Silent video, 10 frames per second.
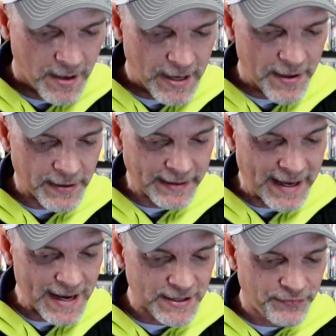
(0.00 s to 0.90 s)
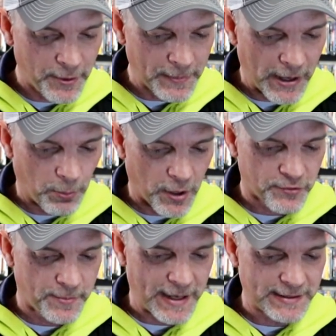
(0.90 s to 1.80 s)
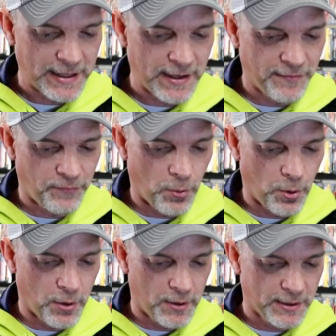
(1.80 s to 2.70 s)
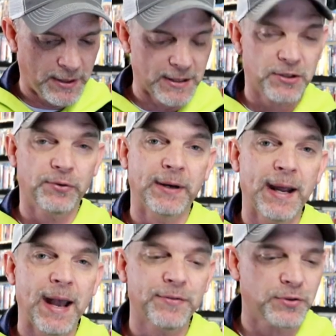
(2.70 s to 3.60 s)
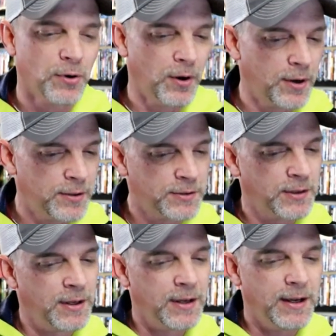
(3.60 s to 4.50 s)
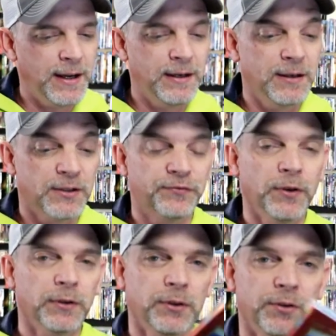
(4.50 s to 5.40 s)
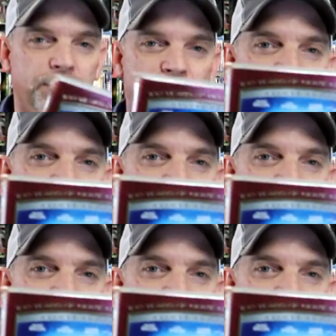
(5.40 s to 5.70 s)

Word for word: Okay, the next film that I watched from nineteen eighty-four gets three and a half stars, and it is Footloose.